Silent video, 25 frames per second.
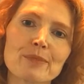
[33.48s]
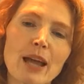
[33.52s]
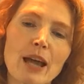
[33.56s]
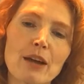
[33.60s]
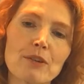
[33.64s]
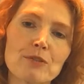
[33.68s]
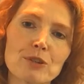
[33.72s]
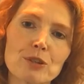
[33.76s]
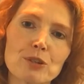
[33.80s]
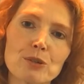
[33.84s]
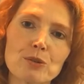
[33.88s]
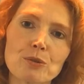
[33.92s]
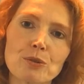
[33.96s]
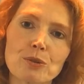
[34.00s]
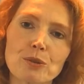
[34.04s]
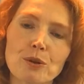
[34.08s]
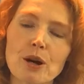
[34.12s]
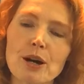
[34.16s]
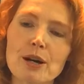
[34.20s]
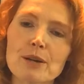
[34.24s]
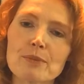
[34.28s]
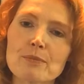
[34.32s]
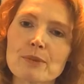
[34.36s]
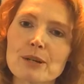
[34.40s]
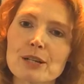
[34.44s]
Have you
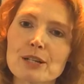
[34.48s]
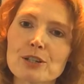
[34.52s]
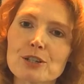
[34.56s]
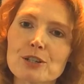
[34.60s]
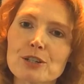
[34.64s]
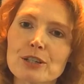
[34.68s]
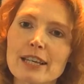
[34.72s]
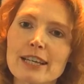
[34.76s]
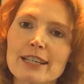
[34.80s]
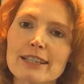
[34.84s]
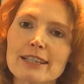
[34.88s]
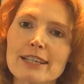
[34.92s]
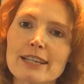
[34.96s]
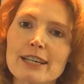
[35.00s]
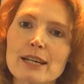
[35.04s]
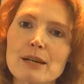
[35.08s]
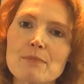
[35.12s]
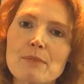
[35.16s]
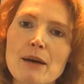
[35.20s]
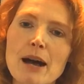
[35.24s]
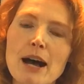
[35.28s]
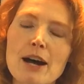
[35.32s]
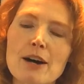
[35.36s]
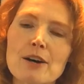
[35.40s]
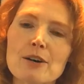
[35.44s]
thought much lately
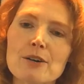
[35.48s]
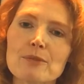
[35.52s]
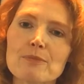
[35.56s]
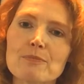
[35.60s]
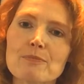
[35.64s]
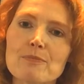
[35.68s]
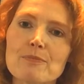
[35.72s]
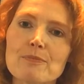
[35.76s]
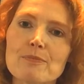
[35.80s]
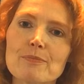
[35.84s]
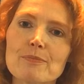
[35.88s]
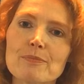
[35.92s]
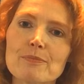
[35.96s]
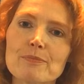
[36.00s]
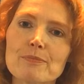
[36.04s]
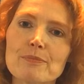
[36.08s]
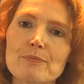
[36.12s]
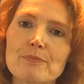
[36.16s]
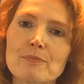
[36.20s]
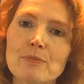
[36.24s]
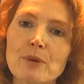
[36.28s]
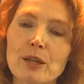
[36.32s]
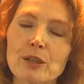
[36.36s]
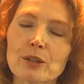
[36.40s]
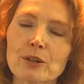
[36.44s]
about
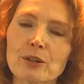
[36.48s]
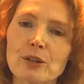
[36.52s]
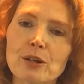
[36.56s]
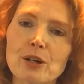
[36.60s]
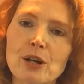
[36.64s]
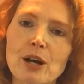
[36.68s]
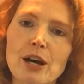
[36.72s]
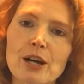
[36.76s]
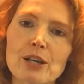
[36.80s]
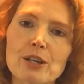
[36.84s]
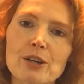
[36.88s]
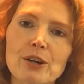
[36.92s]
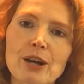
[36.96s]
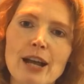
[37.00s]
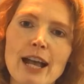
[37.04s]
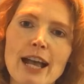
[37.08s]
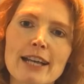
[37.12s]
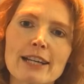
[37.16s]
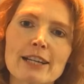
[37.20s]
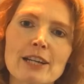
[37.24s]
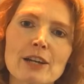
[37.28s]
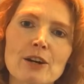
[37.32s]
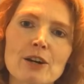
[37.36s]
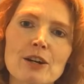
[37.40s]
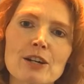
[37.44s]
whether or not you're
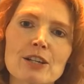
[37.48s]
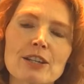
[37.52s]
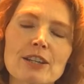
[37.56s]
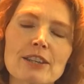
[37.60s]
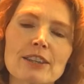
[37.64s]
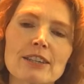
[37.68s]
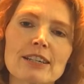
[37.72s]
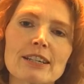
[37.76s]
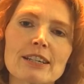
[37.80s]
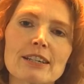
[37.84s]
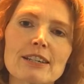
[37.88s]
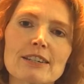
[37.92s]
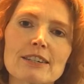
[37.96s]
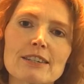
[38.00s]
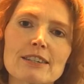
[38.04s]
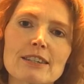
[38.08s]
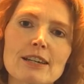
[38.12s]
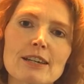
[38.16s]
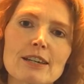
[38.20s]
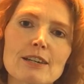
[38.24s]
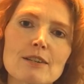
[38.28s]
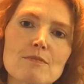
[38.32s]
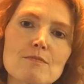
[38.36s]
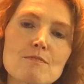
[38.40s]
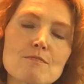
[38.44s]
hanging on to things
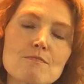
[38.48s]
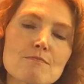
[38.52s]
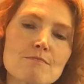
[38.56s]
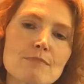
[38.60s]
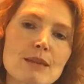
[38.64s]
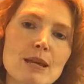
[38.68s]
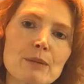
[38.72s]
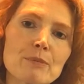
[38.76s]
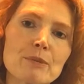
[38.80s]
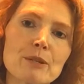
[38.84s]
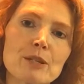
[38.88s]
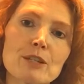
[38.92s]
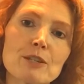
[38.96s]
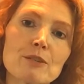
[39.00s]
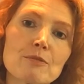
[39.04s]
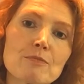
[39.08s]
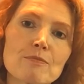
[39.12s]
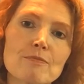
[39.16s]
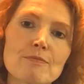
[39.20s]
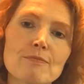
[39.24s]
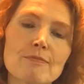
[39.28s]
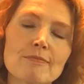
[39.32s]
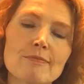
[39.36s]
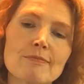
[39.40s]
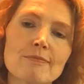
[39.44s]
that maybe
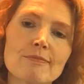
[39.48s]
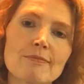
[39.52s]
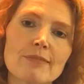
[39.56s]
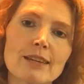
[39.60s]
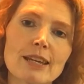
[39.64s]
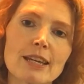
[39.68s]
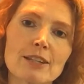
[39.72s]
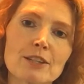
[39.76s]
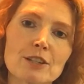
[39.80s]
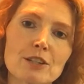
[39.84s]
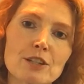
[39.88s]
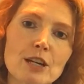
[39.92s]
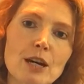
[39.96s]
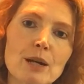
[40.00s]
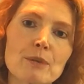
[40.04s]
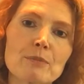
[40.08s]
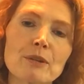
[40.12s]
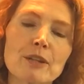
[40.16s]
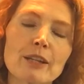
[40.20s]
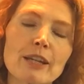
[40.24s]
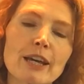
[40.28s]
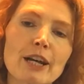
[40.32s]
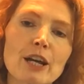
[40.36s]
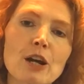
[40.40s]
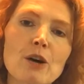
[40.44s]
it's time
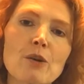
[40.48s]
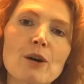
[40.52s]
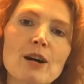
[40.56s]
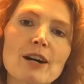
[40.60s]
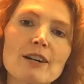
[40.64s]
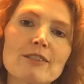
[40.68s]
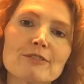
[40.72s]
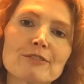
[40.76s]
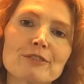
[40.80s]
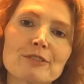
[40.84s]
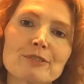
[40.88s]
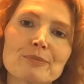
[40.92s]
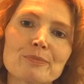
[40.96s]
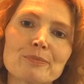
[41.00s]
to let go of?